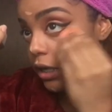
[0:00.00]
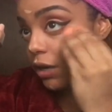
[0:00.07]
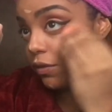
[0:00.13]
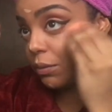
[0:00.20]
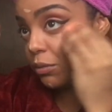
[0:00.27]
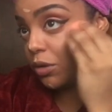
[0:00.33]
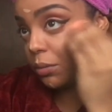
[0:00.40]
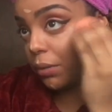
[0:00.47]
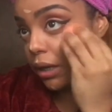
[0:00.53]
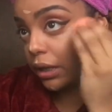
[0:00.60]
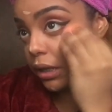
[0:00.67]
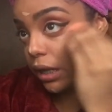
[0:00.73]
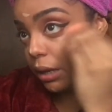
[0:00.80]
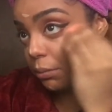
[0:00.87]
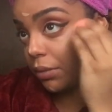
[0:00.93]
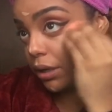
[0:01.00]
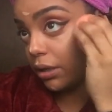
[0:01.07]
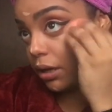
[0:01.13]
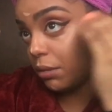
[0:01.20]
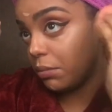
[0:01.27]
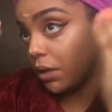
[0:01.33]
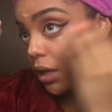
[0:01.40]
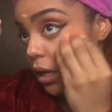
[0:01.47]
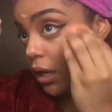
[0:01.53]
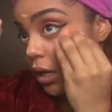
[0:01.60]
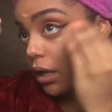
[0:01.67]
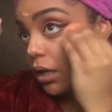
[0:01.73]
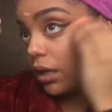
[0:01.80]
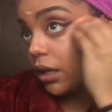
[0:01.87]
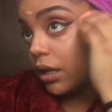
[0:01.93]
Like if I'm doing my glam makeup,
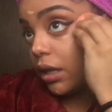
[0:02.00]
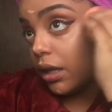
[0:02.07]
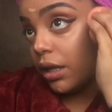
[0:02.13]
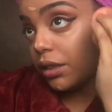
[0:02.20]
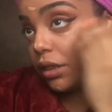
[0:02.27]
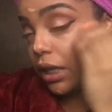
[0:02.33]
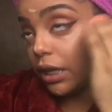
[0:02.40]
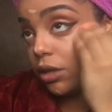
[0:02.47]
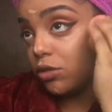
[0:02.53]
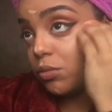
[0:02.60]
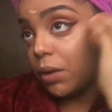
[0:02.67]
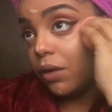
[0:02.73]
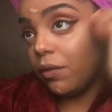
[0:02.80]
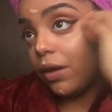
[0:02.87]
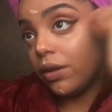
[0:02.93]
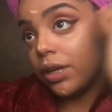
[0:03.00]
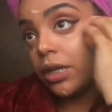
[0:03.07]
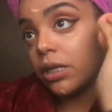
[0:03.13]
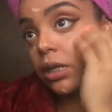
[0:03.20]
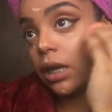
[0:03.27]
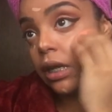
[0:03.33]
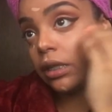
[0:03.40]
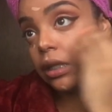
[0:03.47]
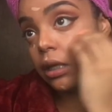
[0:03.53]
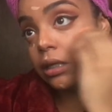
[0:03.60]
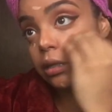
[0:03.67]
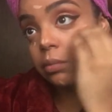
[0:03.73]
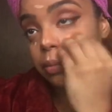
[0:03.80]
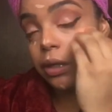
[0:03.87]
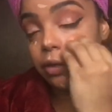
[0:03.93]
then I'll do my foundation like
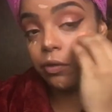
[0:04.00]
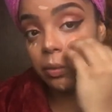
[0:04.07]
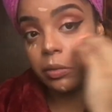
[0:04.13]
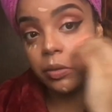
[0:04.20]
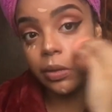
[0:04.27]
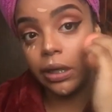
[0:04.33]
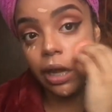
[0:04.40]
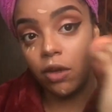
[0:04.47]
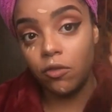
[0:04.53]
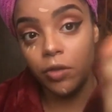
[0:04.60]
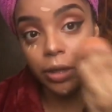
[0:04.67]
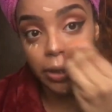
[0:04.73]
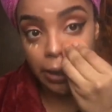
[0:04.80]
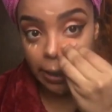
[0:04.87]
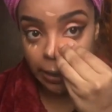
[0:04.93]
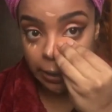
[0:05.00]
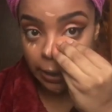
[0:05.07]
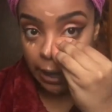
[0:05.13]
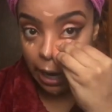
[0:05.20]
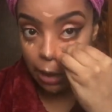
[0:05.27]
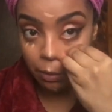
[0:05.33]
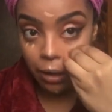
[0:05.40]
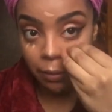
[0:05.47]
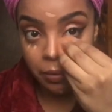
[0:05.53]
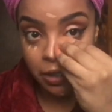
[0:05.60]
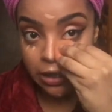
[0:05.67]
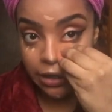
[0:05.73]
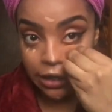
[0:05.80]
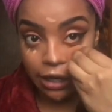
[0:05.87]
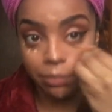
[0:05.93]
this. But if I'm doing every day, like I'll probably
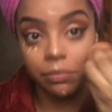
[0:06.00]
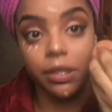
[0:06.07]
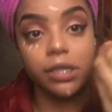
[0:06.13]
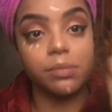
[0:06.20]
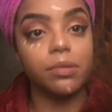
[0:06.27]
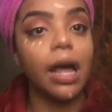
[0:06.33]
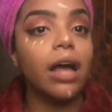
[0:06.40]
just skip this.